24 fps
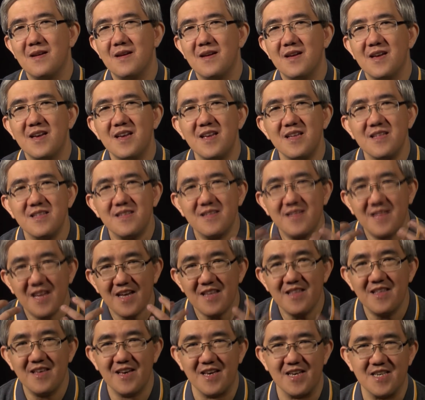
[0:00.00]
He
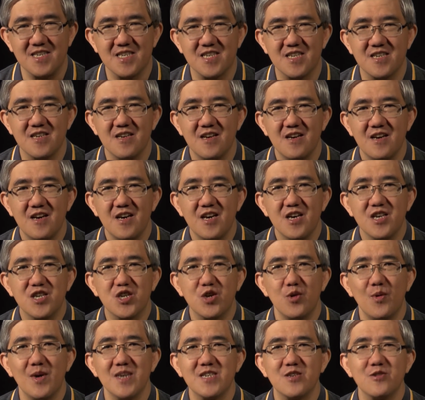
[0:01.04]
did this
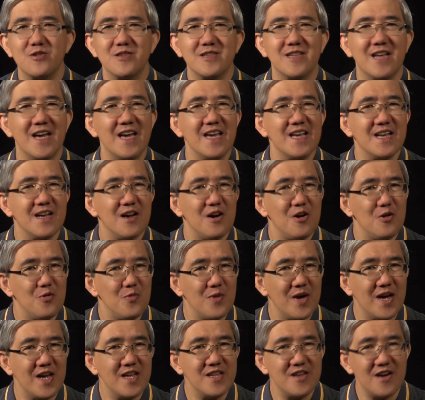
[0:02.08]
so as to take
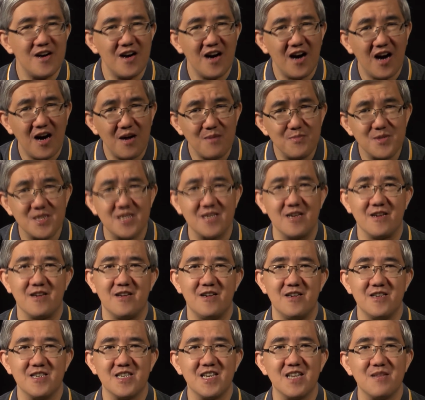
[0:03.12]
away the
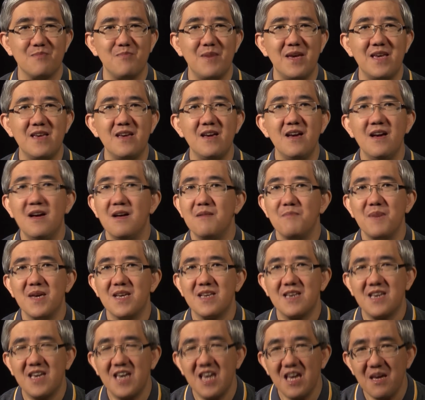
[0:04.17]
obstacles that may
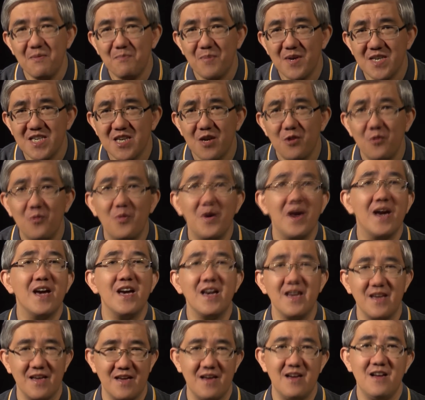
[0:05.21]
keep us
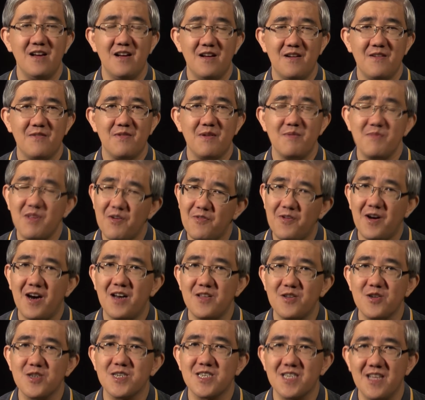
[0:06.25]
away from the
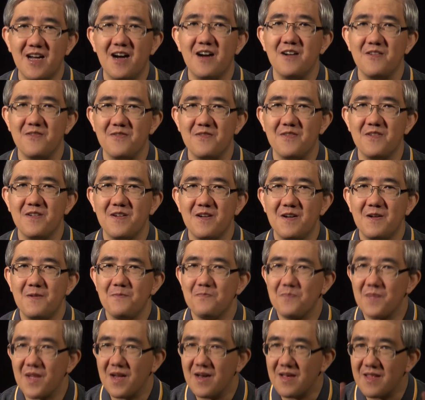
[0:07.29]
Father's love.
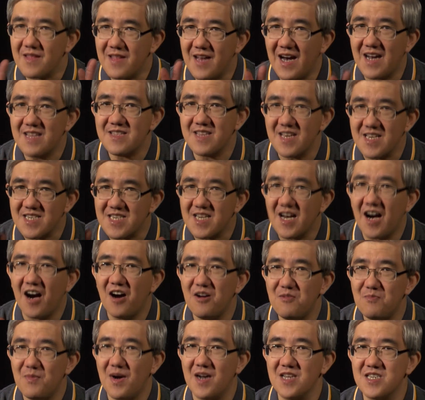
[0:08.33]
That is
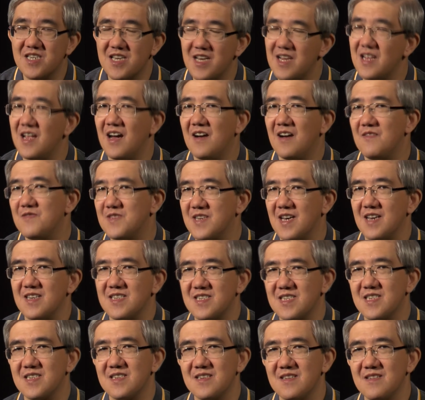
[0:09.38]
how much he loves
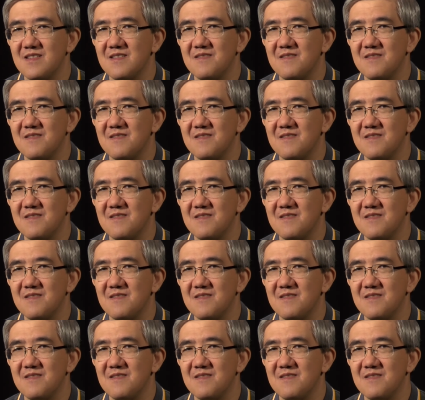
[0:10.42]
us.